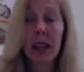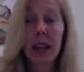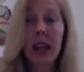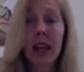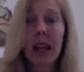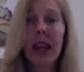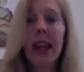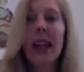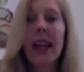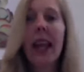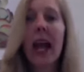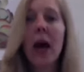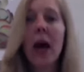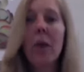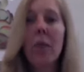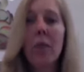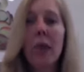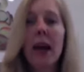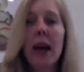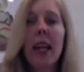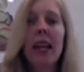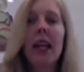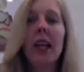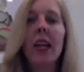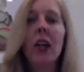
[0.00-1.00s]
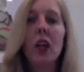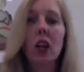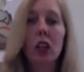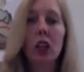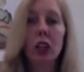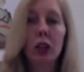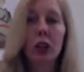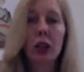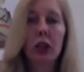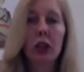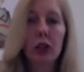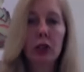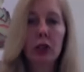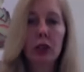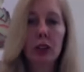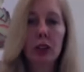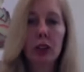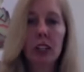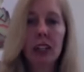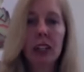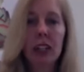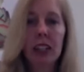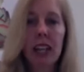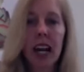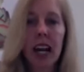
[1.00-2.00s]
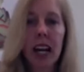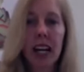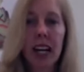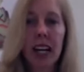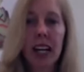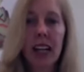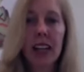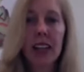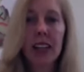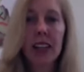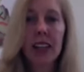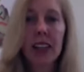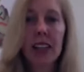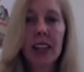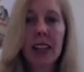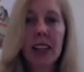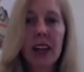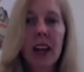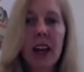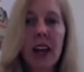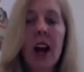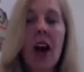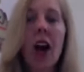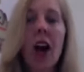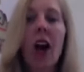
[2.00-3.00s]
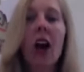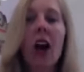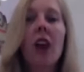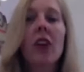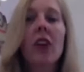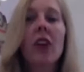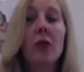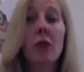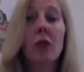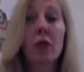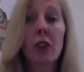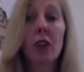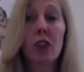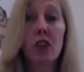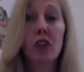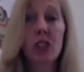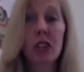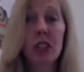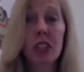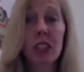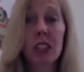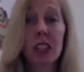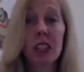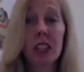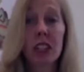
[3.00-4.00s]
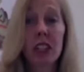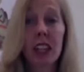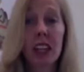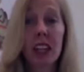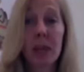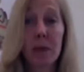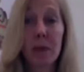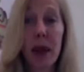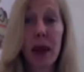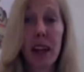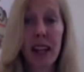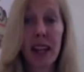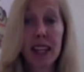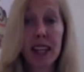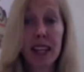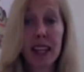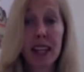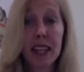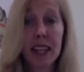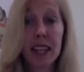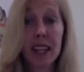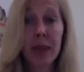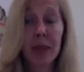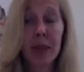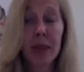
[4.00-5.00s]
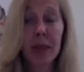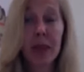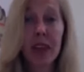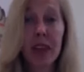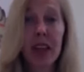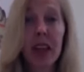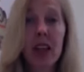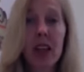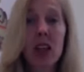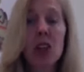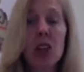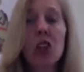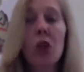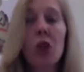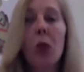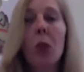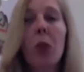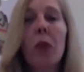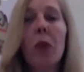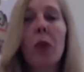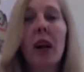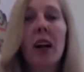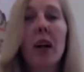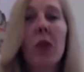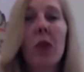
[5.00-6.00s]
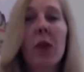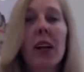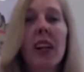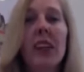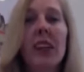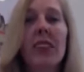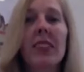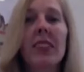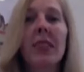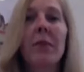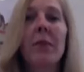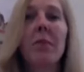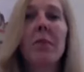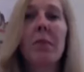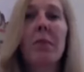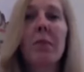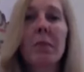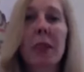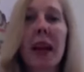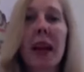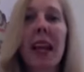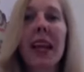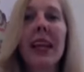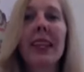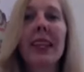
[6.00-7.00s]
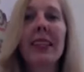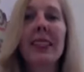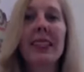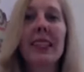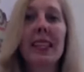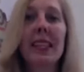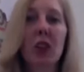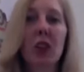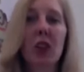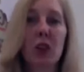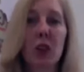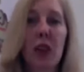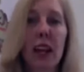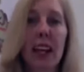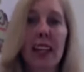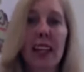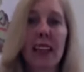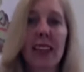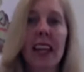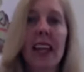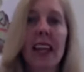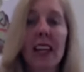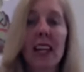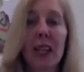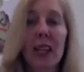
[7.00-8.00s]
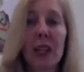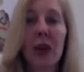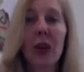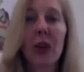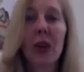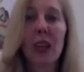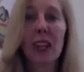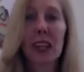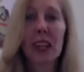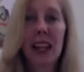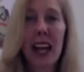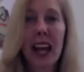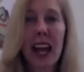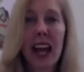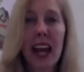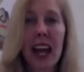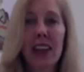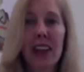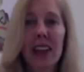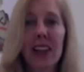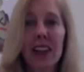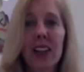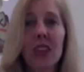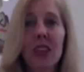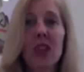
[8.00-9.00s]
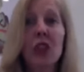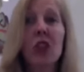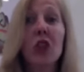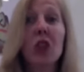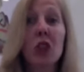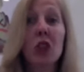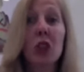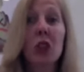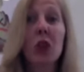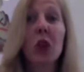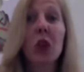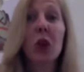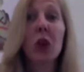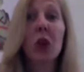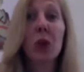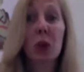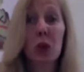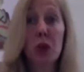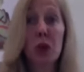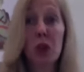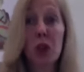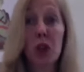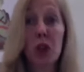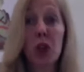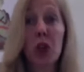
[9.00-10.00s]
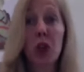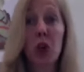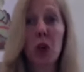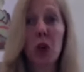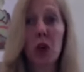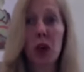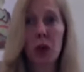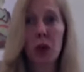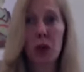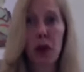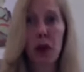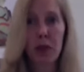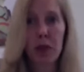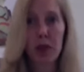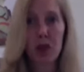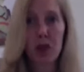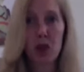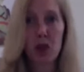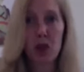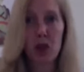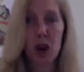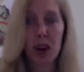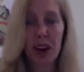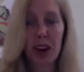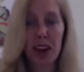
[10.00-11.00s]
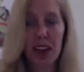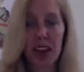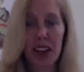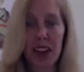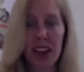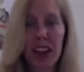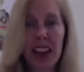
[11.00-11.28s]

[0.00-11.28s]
Now, many gluten-free diets are deficient in magnesium. So buckwheat is an amazing grain that you can add to your repertoire